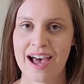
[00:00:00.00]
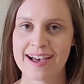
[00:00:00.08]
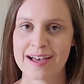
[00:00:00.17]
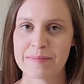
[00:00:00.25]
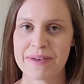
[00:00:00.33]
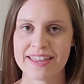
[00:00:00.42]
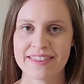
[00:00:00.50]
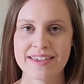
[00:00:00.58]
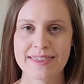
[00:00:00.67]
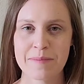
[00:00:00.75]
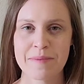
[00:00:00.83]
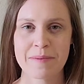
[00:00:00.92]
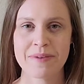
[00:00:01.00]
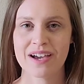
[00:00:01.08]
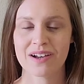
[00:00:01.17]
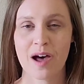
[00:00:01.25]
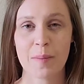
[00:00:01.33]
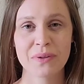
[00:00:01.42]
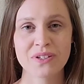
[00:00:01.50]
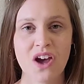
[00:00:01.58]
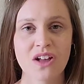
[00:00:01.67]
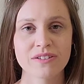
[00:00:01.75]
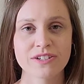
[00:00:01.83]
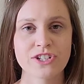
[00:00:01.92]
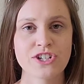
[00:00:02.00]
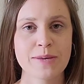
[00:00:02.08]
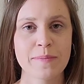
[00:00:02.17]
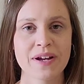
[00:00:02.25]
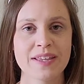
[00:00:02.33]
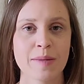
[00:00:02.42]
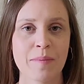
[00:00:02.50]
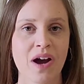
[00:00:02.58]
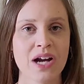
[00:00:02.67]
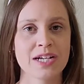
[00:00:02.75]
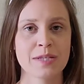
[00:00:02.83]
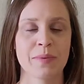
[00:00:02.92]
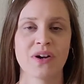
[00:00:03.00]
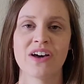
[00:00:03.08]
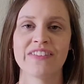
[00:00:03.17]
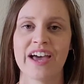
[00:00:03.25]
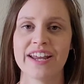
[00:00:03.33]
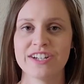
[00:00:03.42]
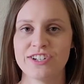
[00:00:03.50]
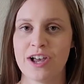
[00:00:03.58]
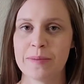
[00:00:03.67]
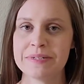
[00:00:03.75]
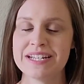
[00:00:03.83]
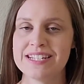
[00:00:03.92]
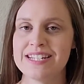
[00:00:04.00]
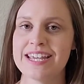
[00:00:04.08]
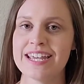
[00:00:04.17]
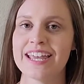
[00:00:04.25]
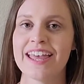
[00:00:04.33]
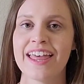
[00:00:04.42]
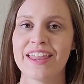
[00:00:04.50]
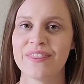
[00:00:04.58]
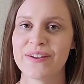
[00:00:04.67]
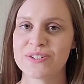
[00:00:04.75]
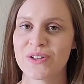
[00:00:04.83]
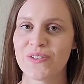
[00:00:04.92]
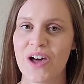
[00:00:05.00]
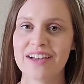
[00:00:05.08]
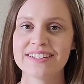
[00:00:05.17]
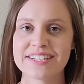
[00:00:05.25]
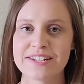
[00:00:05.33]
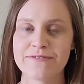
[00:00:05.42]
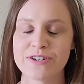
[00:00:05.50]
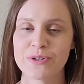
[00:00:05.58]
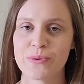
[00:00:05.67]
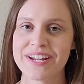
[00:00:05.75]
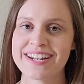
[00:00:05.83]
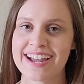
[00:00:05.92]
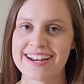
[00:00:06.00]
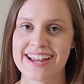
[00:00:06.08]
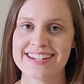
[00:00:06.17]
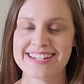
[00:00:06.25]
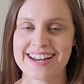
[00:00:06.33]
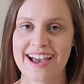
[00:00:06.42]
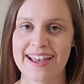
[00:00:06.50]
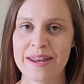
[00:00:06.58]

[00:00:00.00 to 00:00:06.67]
I think they may be a couple of dollars cheaper in the parks, but online at Shop Disney, there's a lot listed for $29.99.